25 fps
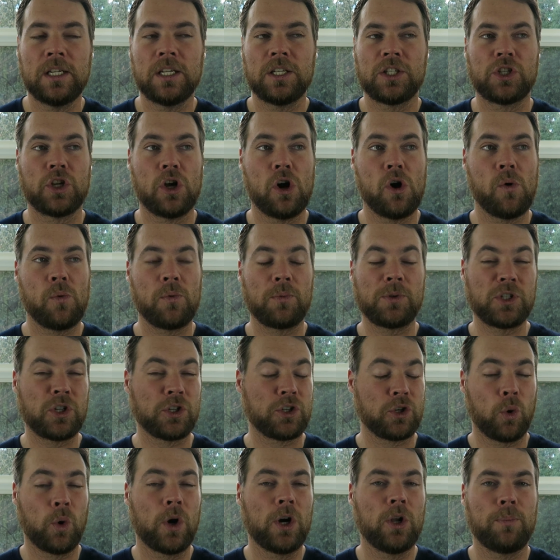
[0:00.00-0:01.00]
So
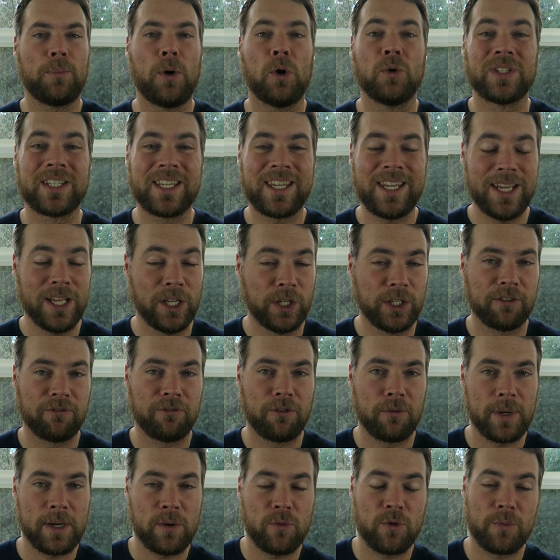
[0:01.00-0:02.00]
tutorial posts killed
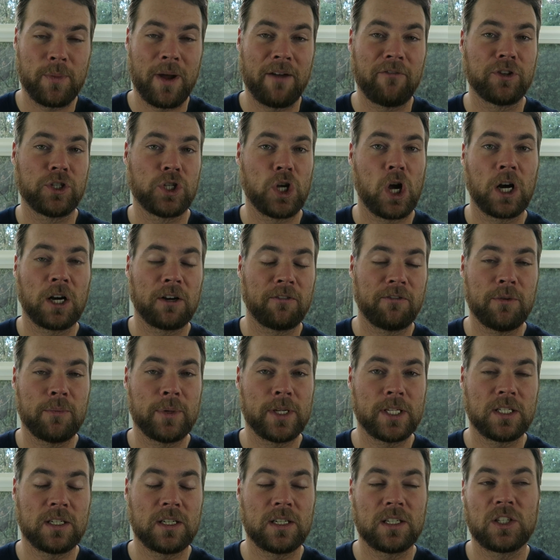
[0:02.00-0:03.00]
it for me with my photography
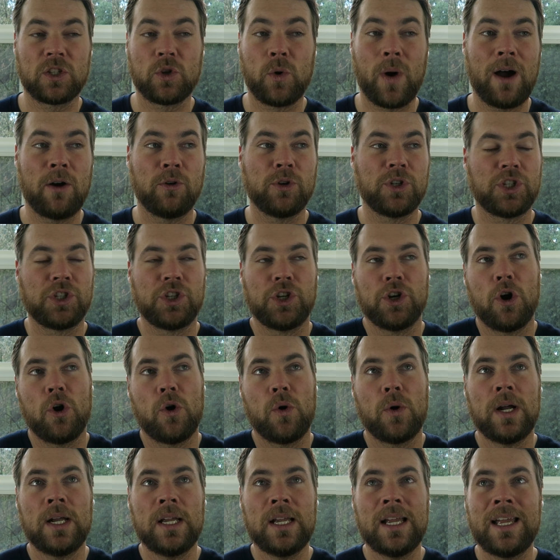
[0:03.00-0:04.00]
business. So I would
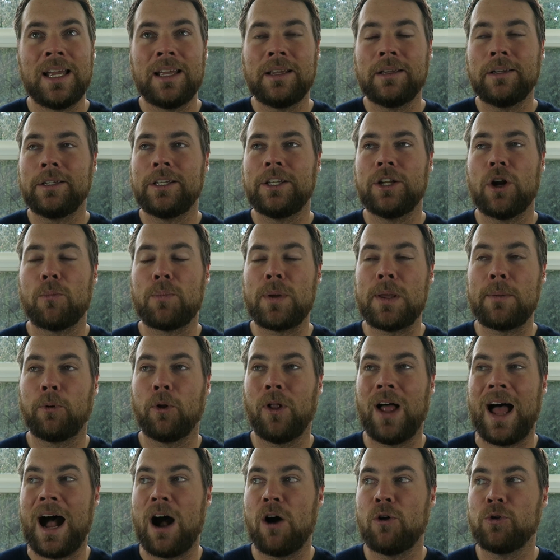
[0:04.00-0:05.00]
show,
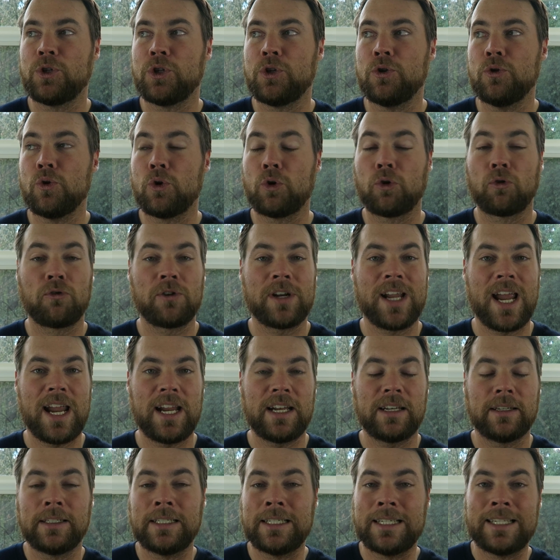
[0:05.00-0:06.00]
people how to
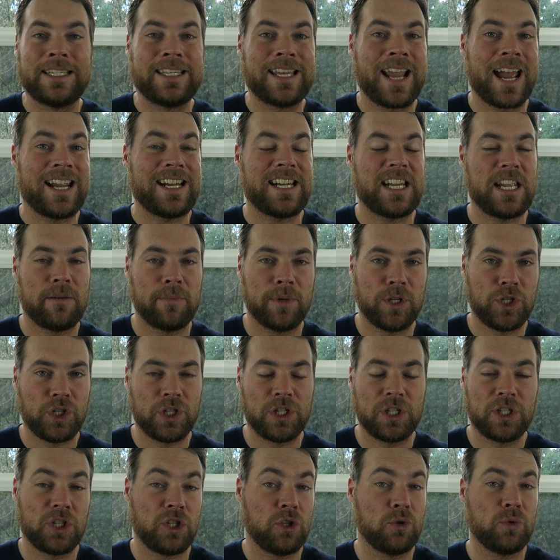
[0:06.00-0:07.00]
create night
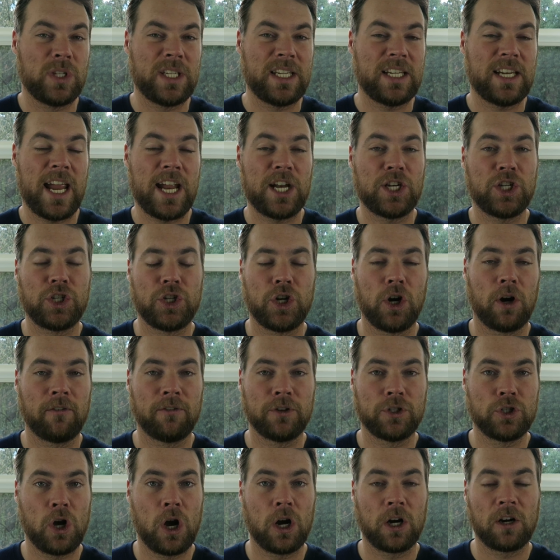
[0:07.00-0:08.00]
images using HDR
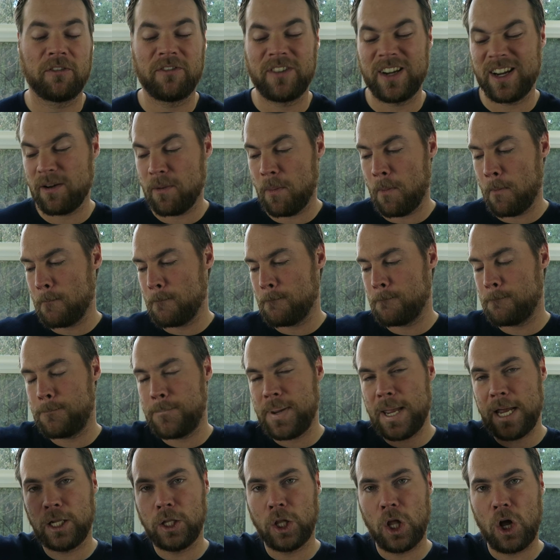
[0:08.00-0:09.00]
photography.
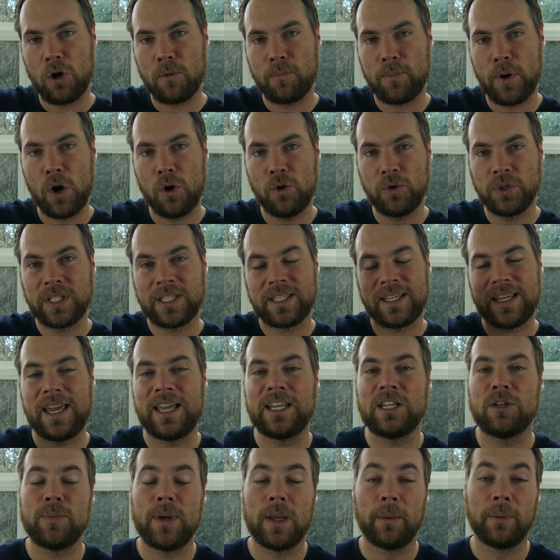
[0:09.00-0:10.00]
Big long posts,
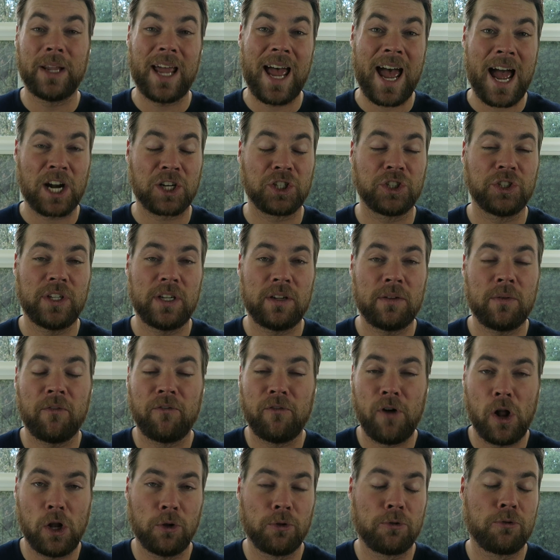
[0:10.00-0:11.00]
and to be able to actually
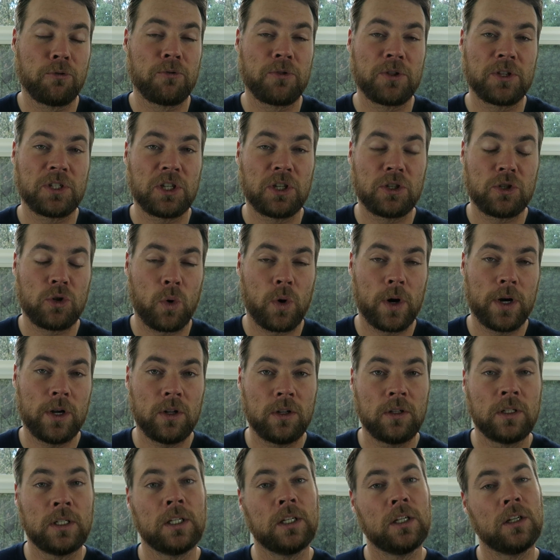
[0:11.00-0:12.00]
follow through with this
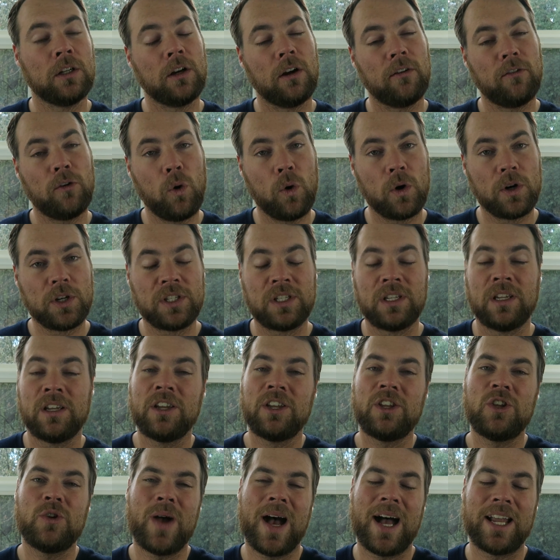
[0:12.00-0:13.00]
tutorial, of course,
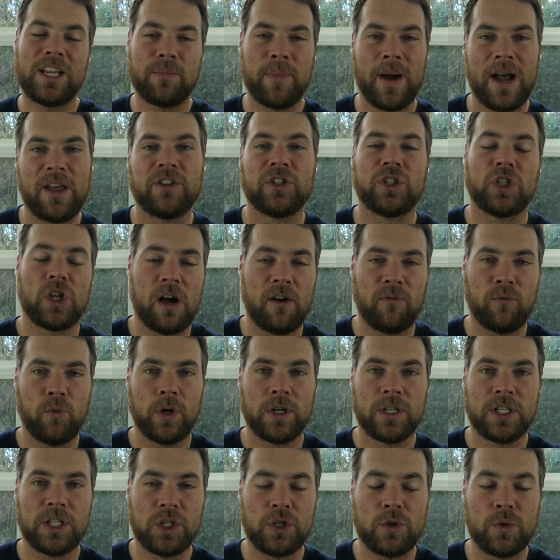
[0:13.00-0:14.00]
you had to buy the
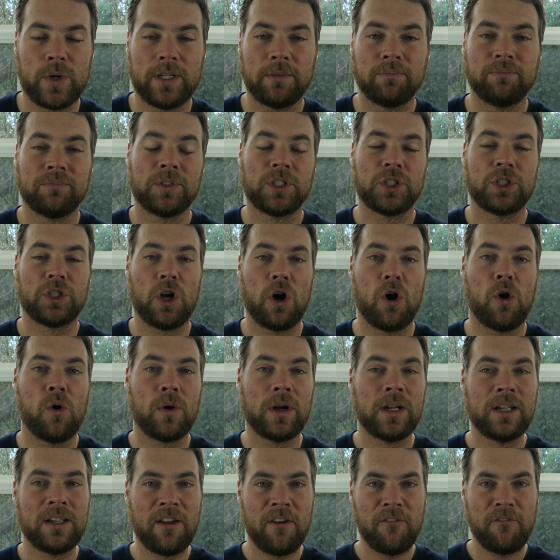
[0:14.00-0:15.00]
software to do it.
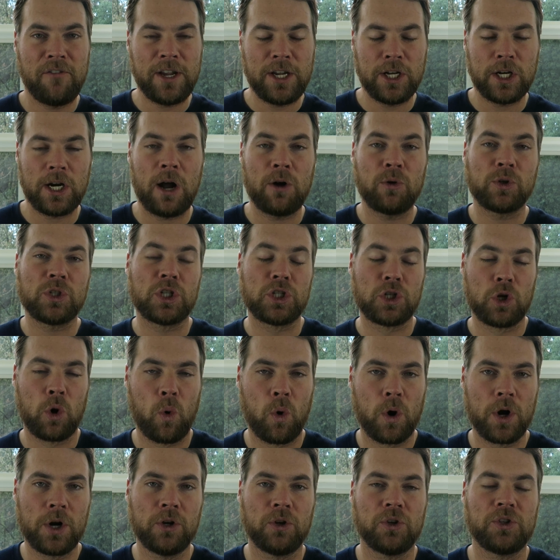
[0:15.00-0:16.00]
So figure out
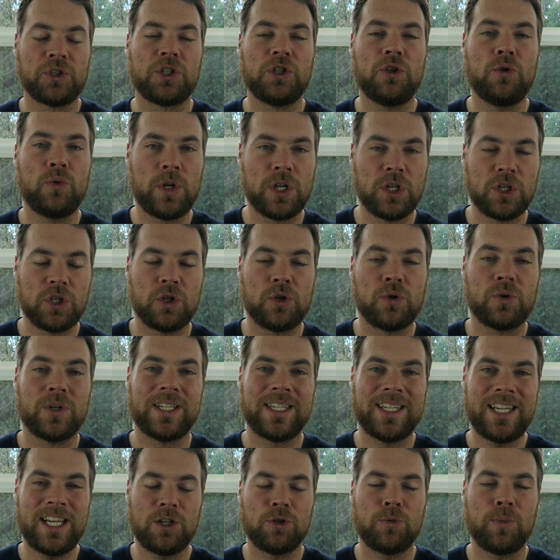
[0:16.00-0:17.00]
tutorials you can do to
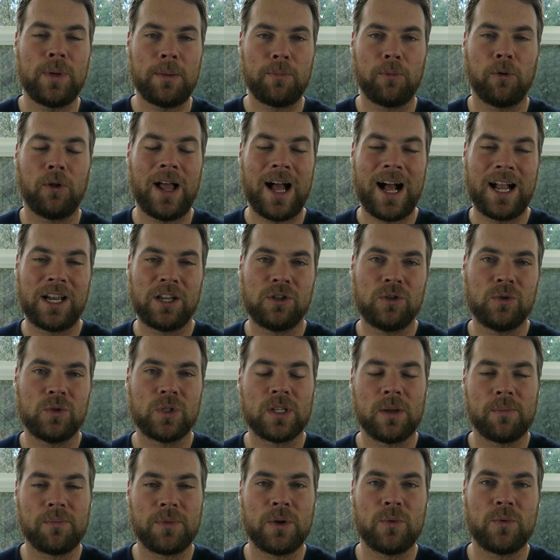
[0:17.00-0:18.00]
teach people how to do
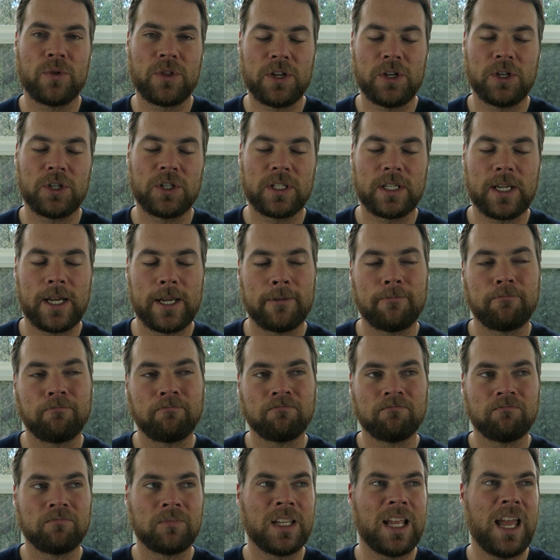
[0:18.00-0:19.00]
something within your site.
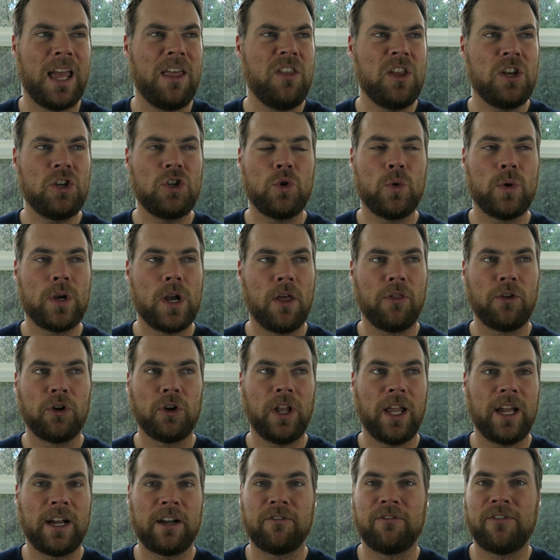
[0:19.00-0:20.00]
And then do another
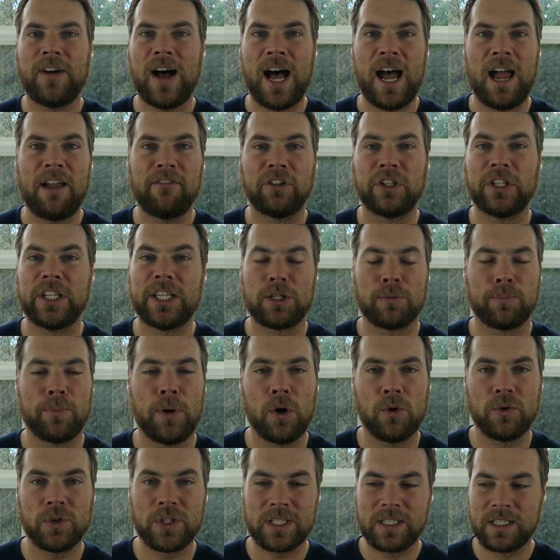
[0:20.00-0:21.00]
5 list
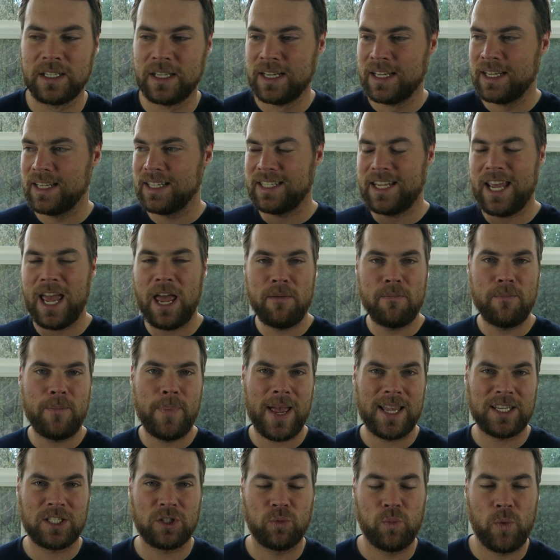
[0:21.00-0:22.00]
posts. 10
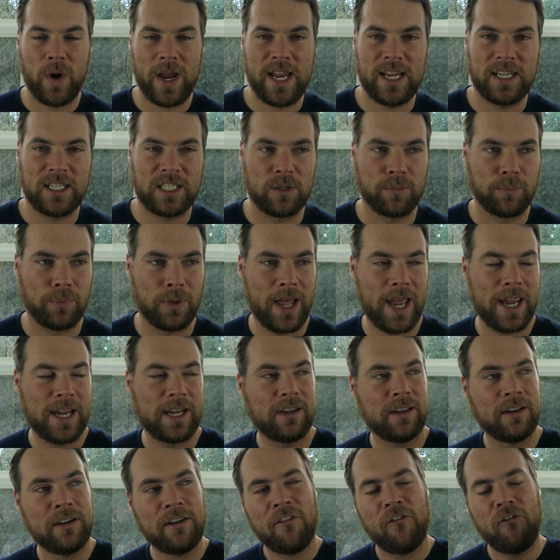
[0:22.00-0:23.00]
best ways to
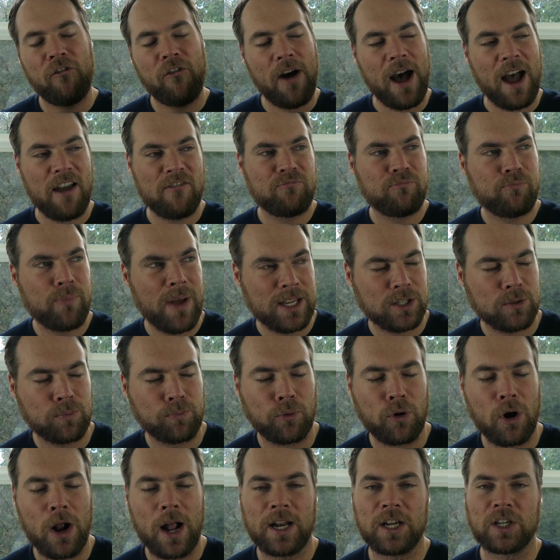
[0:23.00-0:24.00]
blank. 5 best
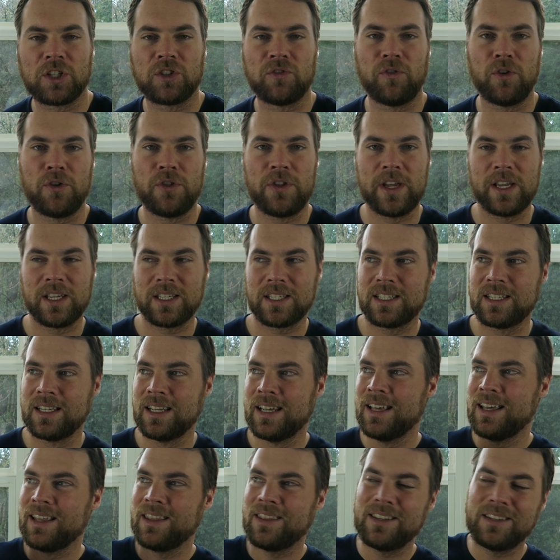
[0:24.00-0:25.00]
products for this.
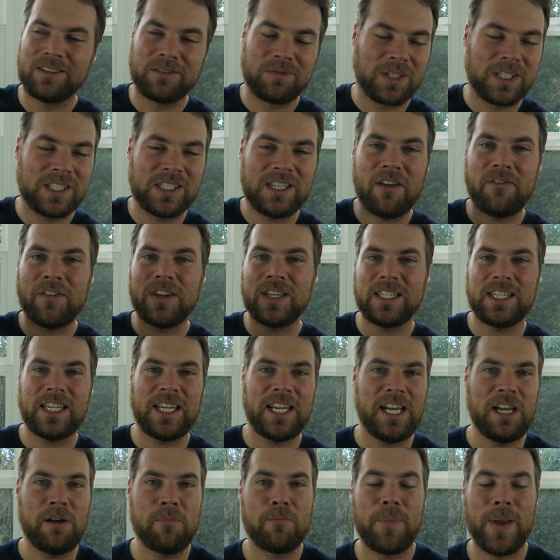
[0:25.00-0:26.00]
The
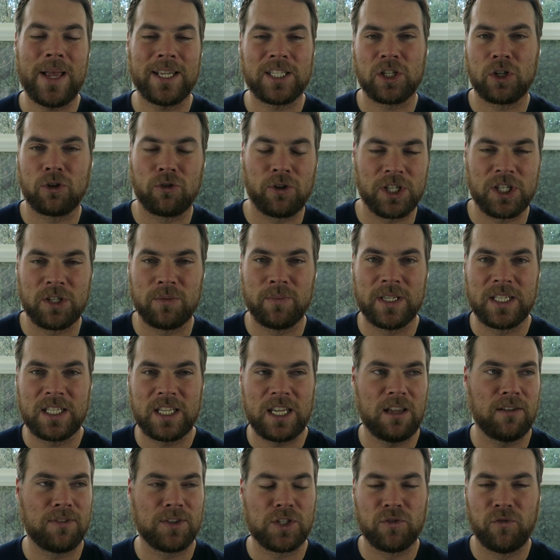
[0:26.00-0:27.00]
17 best Christmas
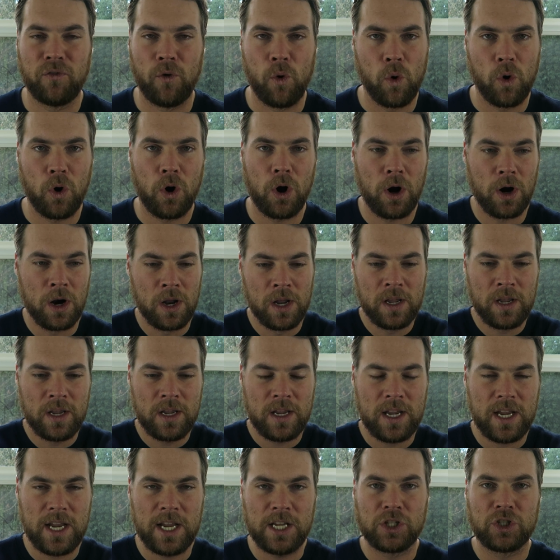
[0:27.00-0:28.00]
gifts for
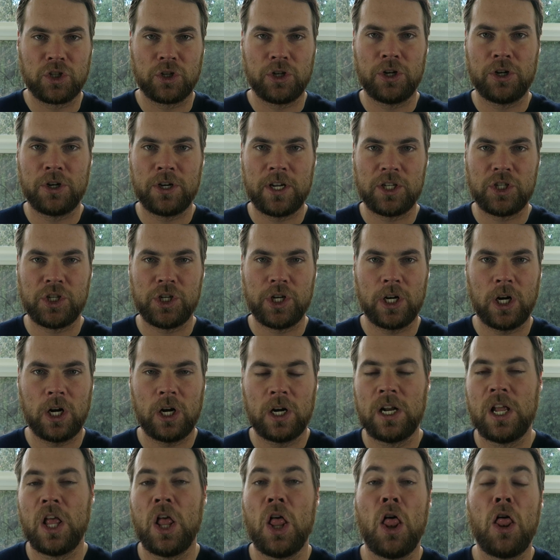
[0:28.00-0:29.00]
insert your niche here.